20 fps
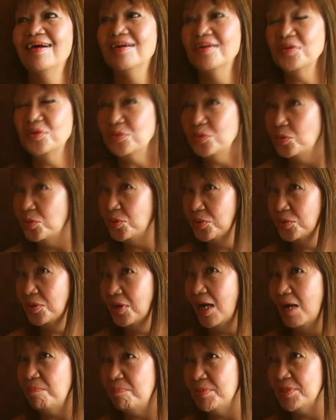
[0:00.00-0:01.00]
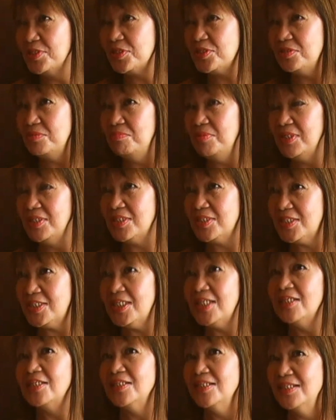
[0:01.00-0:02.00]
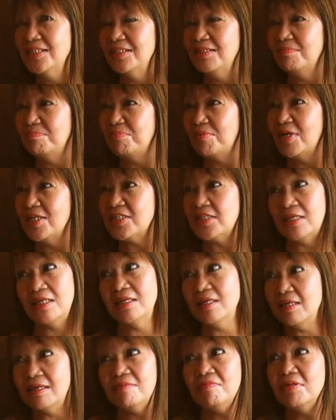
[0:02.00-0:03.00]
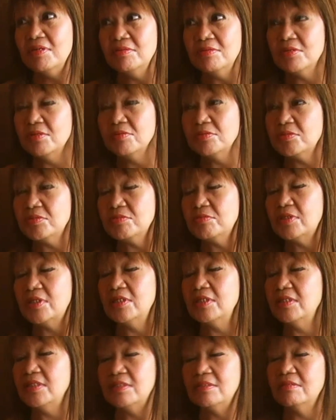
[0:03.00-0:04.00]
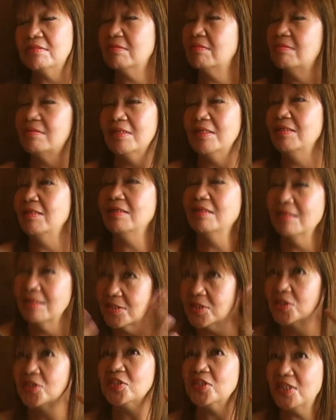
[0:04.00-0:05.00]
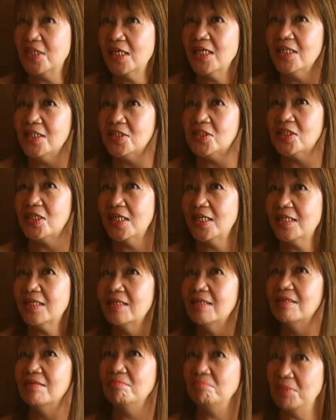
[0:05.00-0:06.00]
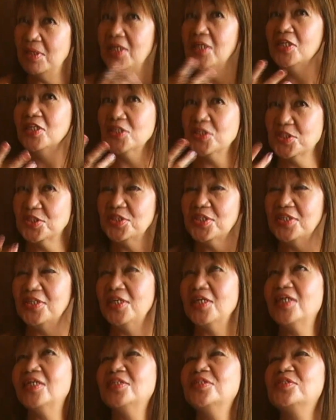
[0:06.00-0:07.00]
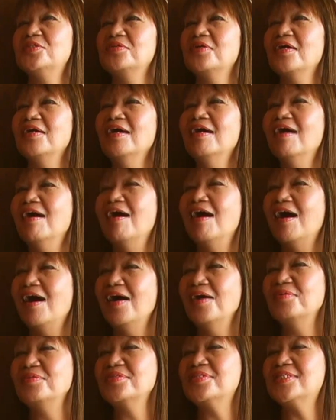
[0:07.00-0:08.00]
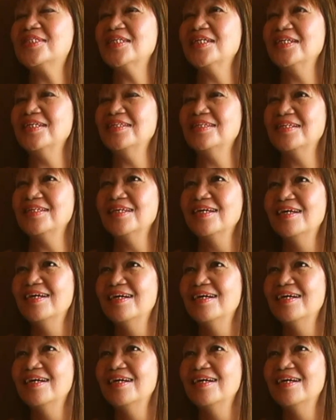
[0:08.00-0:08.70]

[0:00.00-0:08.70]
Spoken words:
who happens to be still in the process, even those who are already in a certain age, like me in a certain age, okay, I would say that